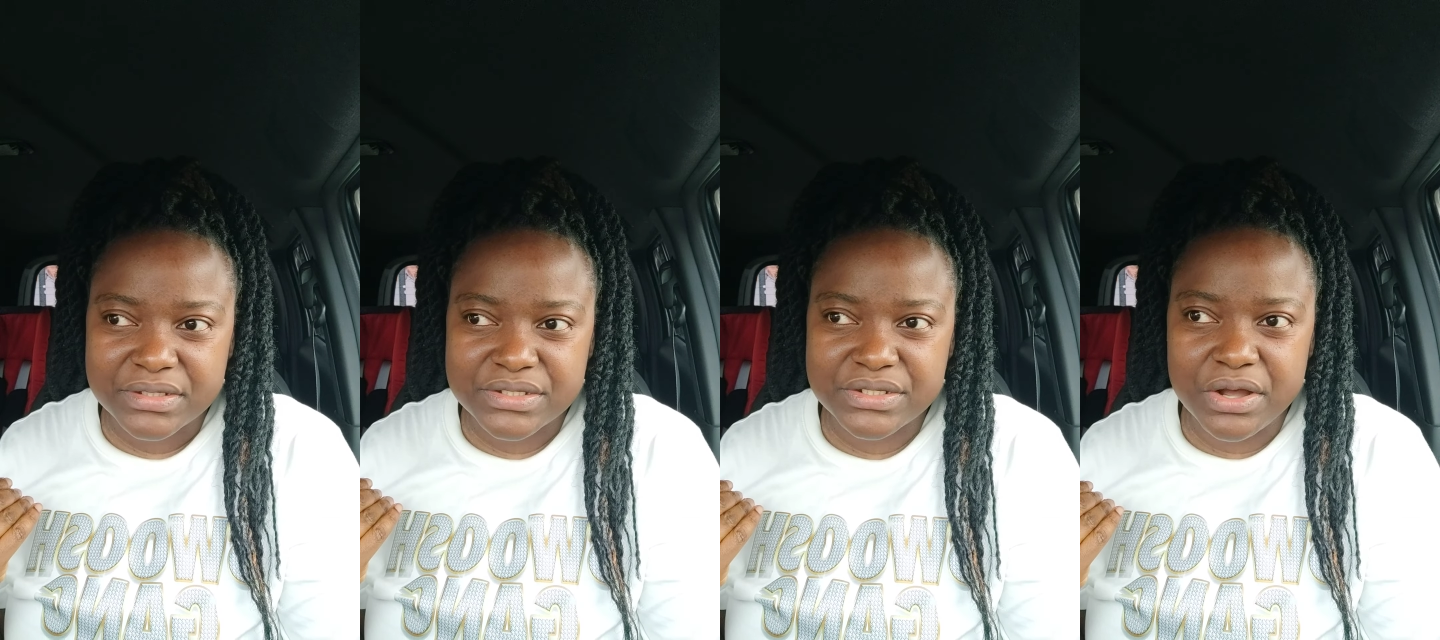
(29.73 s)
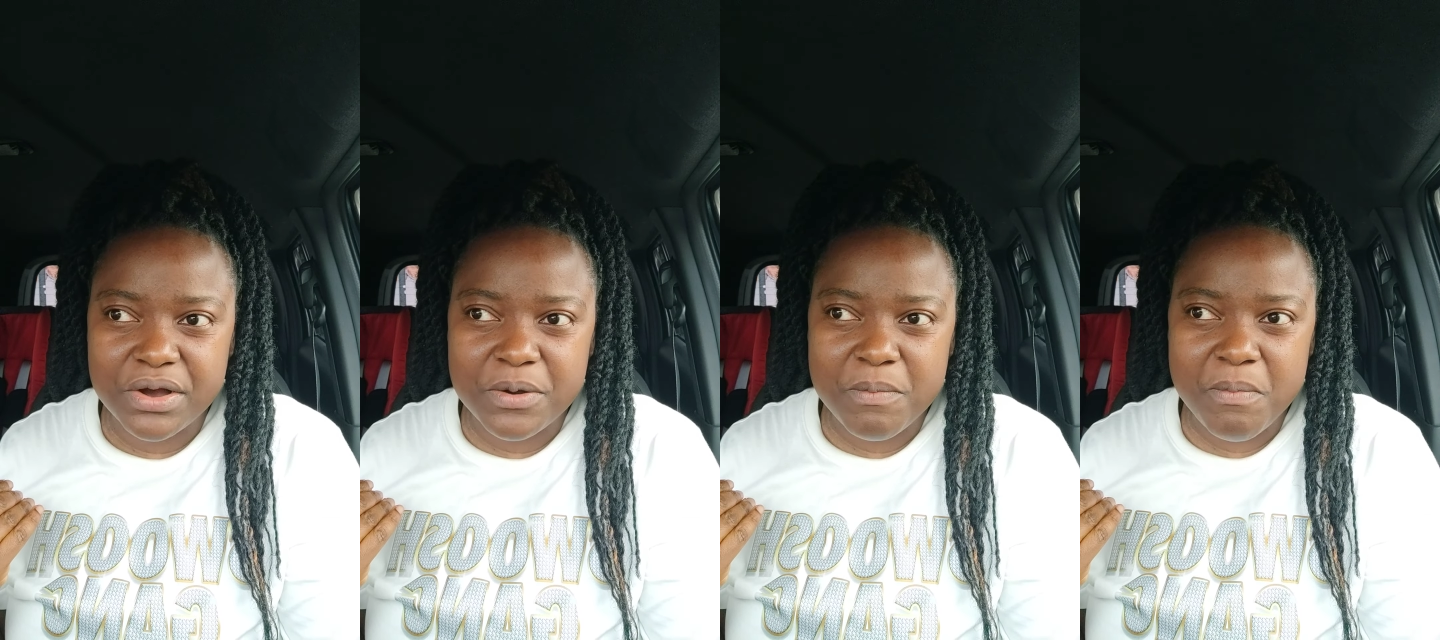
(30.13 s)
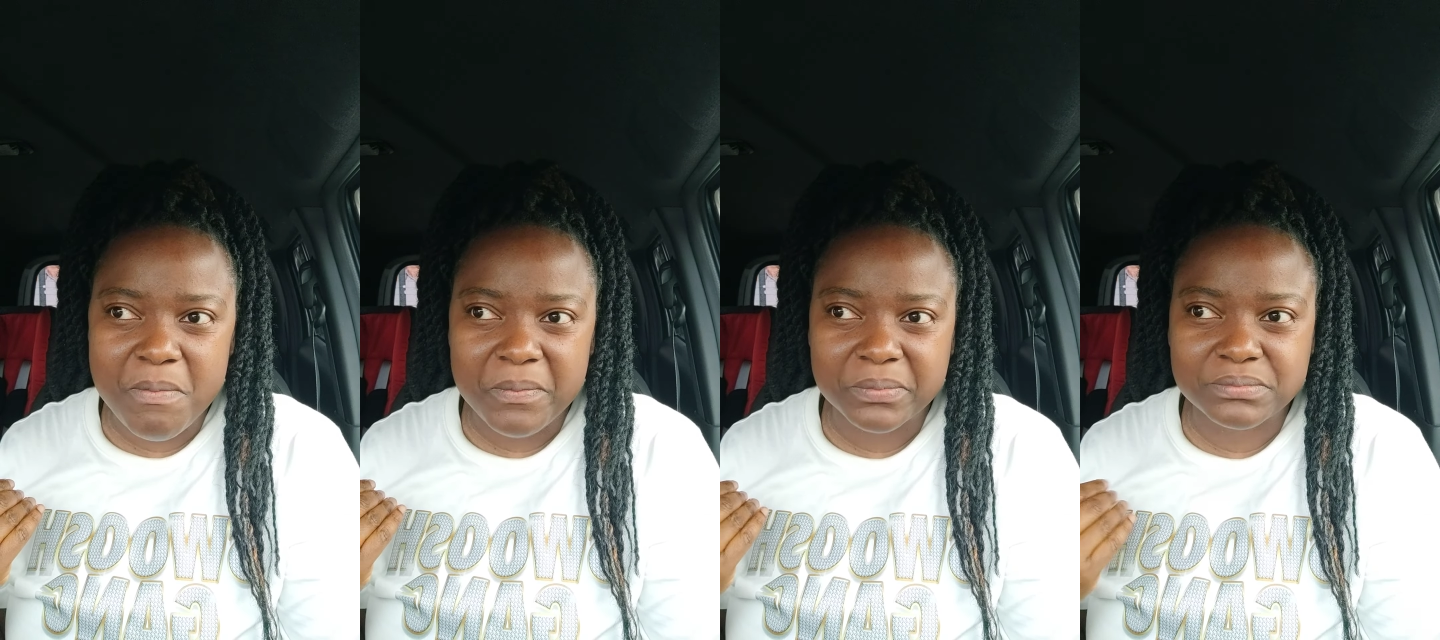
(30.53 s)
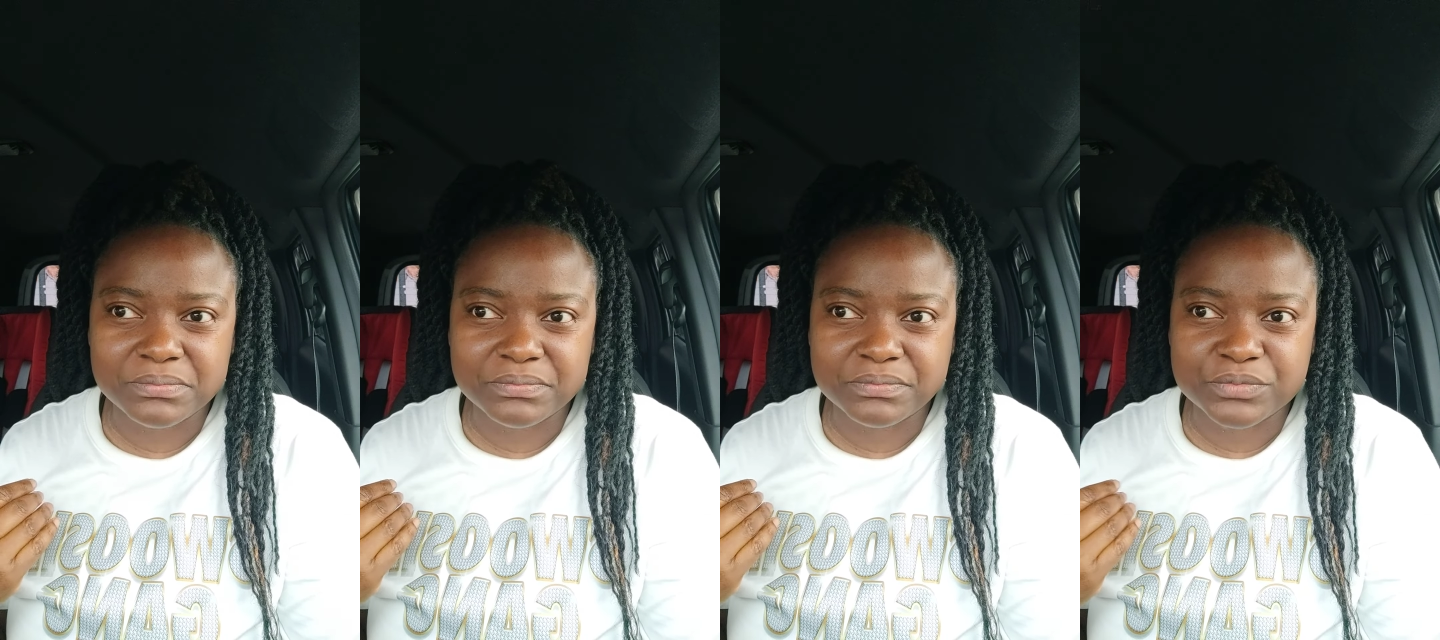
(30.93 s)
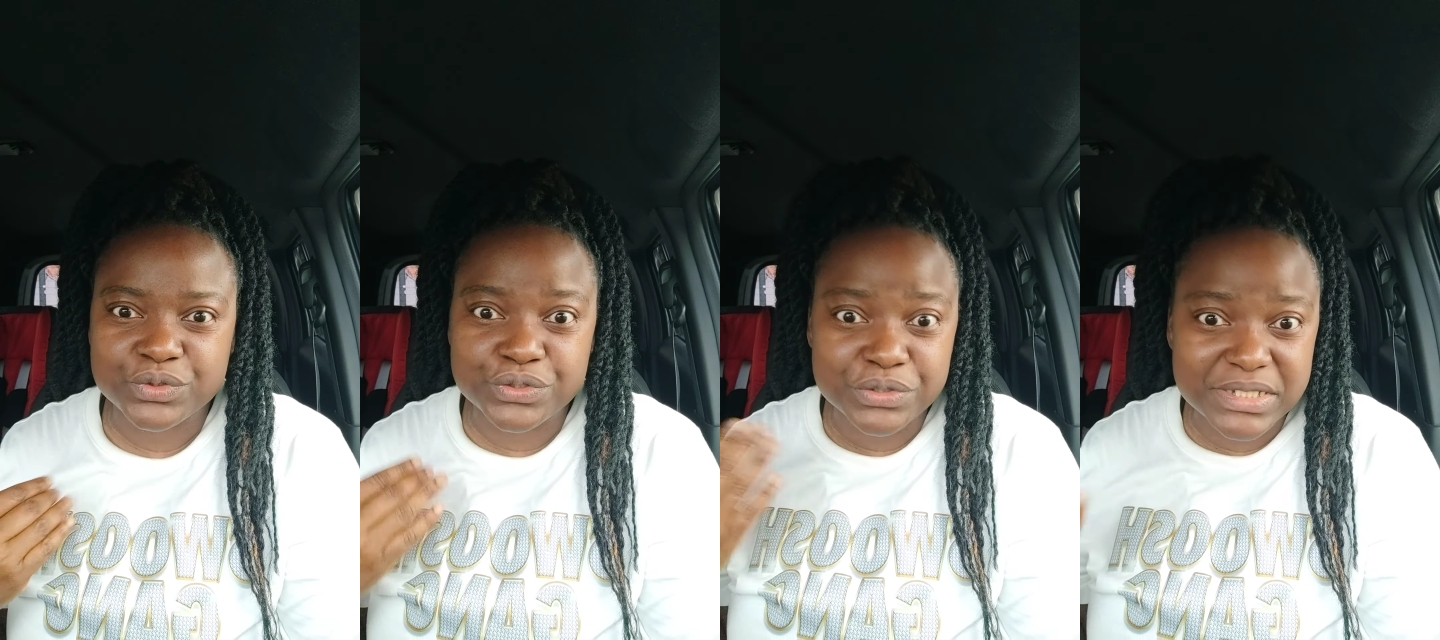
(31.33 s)
So
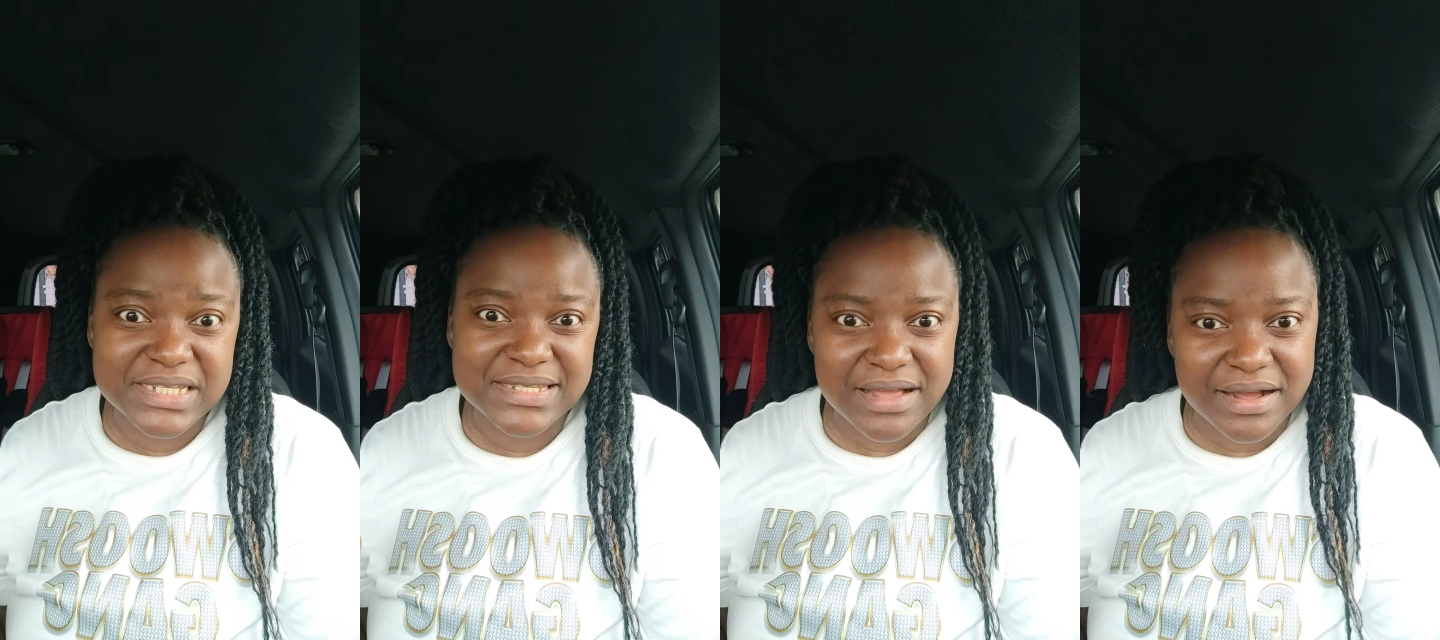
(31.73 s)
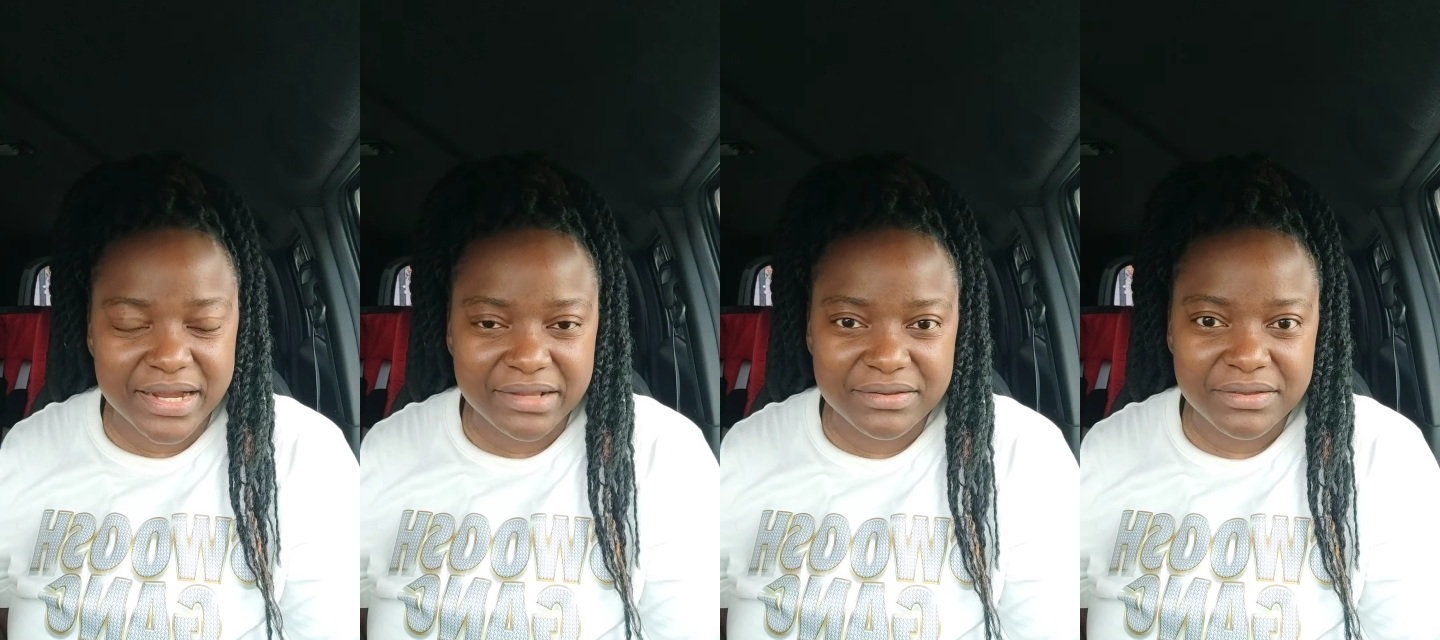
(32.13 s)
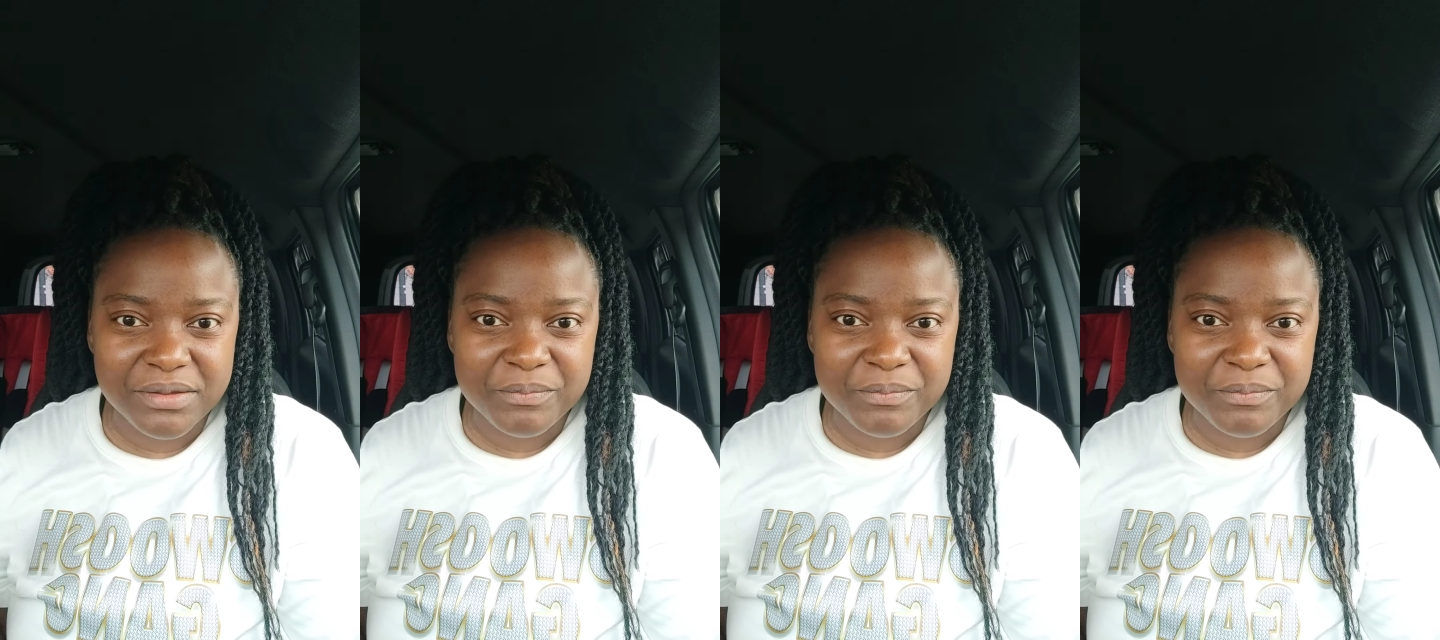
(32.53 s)
you decide